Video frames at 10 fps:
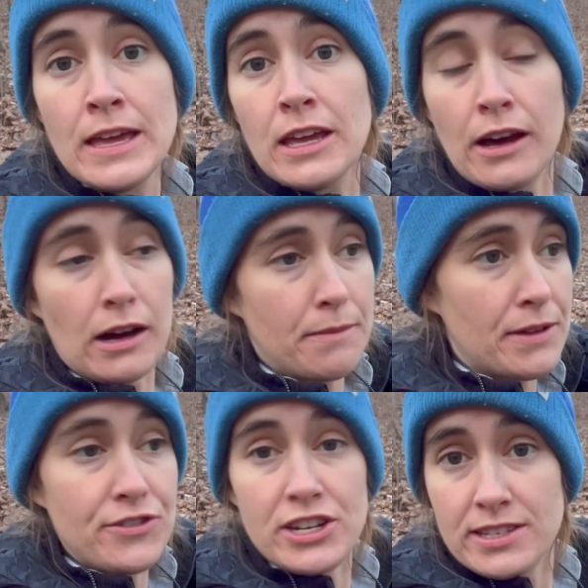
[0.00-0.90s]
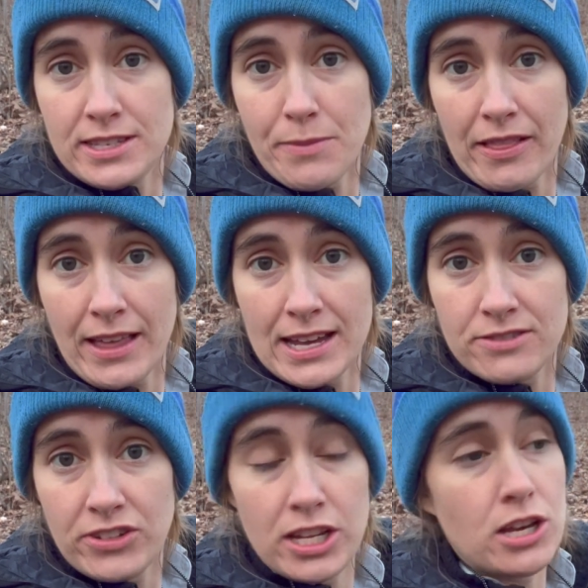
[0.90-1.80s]
If you didn't see my last
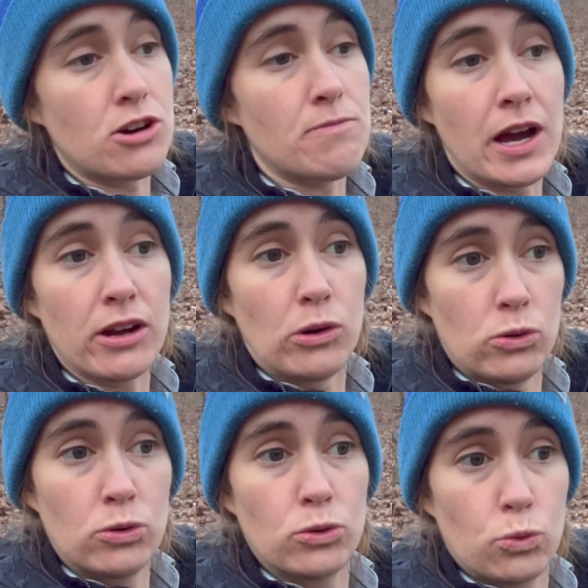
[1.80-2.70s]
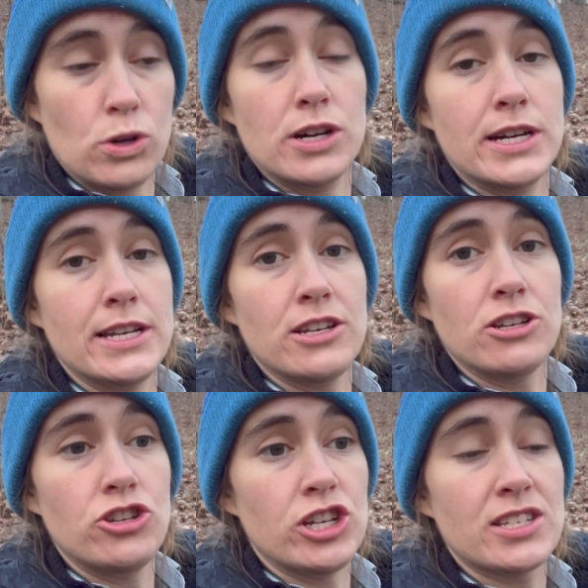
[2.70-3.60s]
video, my old one,
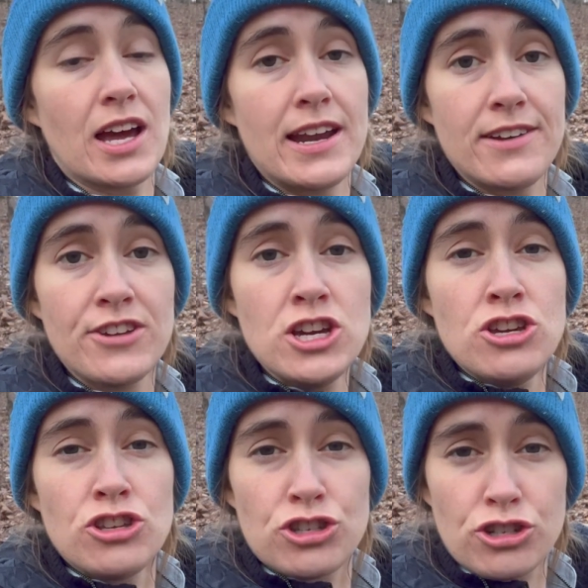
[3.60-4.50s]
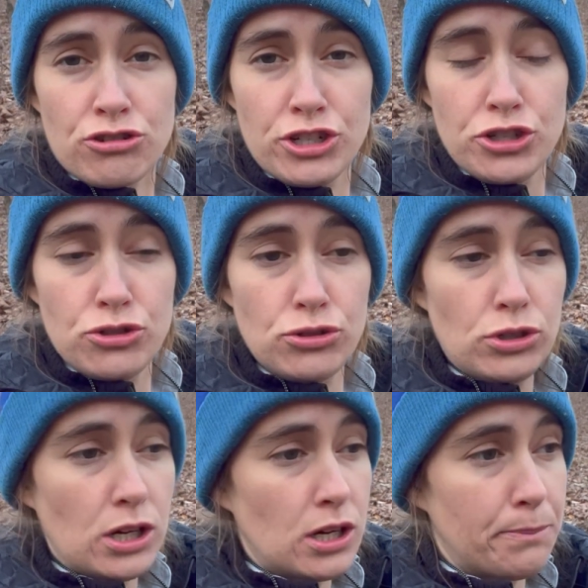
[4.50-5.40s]
just kind of the
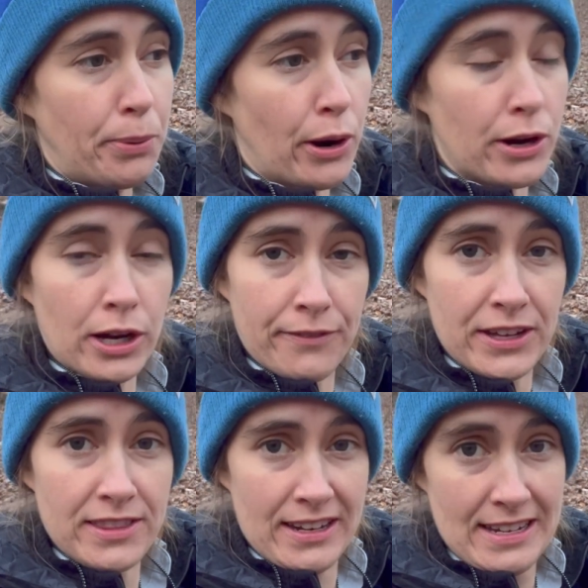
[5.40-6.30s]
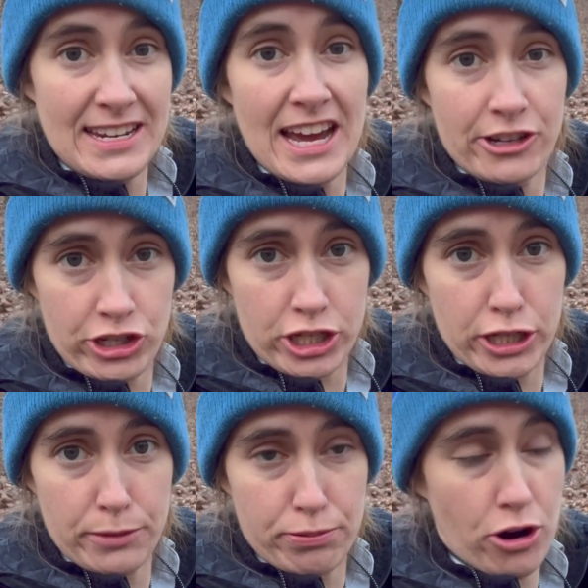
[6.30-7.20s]
screw part of it that attaches to
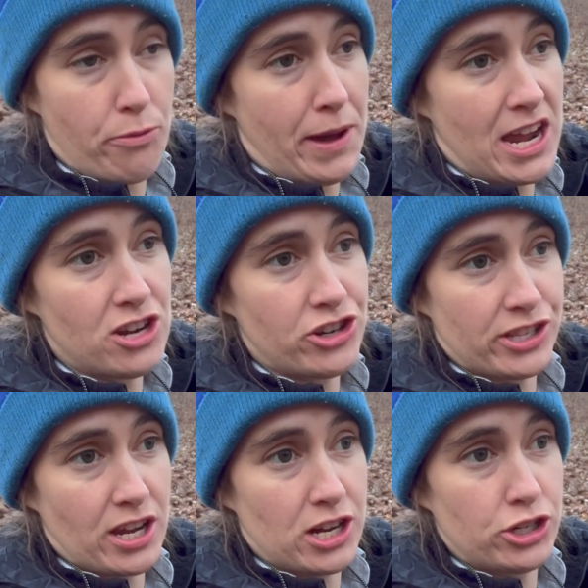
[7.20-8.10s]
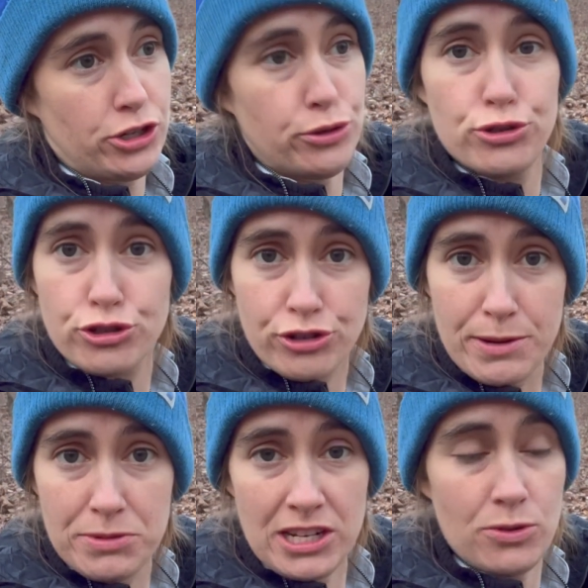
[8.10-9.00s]
the propane just got too
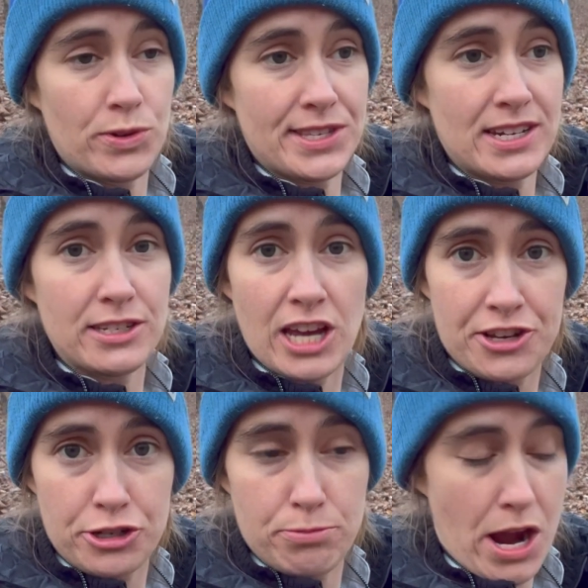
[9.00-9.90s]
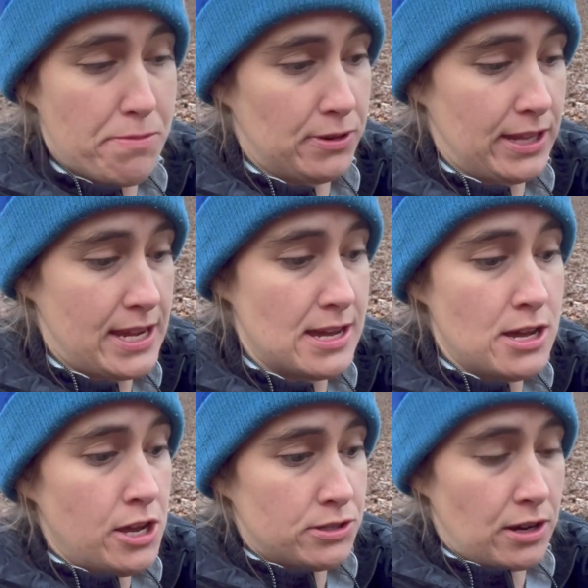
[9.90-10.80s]
stripped and it wasn't attaching properly.
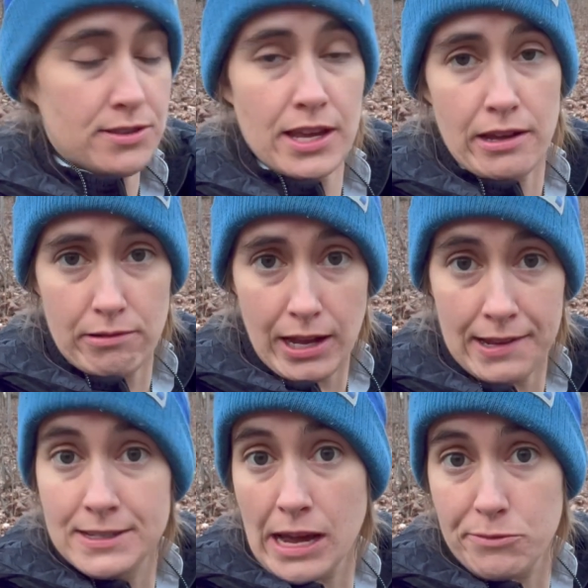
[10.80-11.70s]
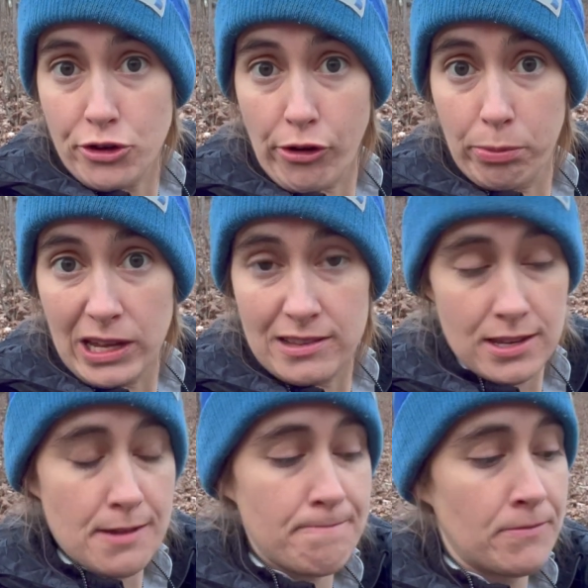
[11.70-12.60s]
So I was like, okay, time to replace it.